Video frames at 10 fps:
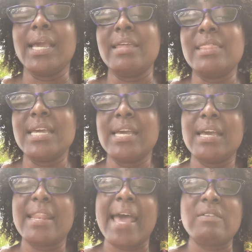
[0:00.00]
And
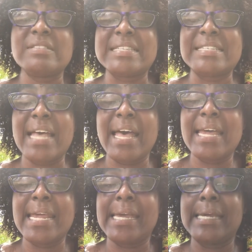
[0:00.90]
then I was
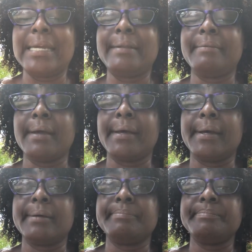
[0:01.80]
assigned
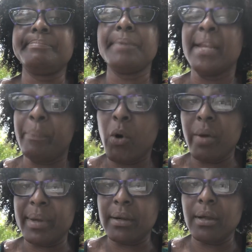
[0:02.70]
an
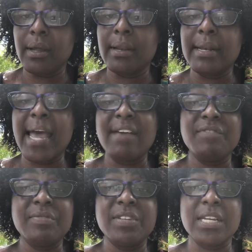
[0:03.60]
appointment
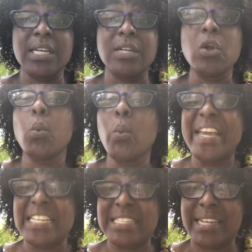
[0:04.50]
9:15
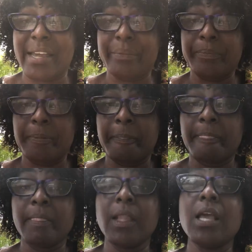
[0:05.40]
Wednesday.
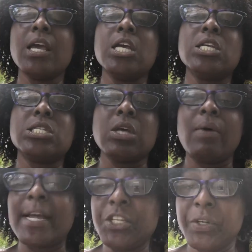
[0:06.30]

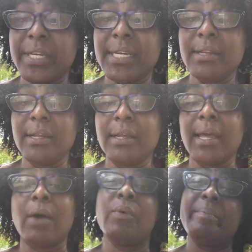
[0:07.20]
So I took it.
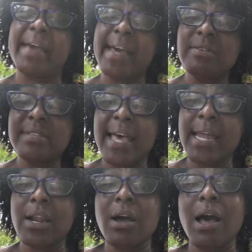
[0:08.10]
I went back
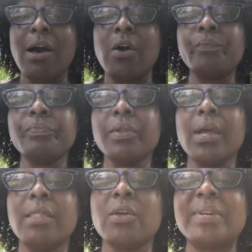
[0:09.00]
outside and I called the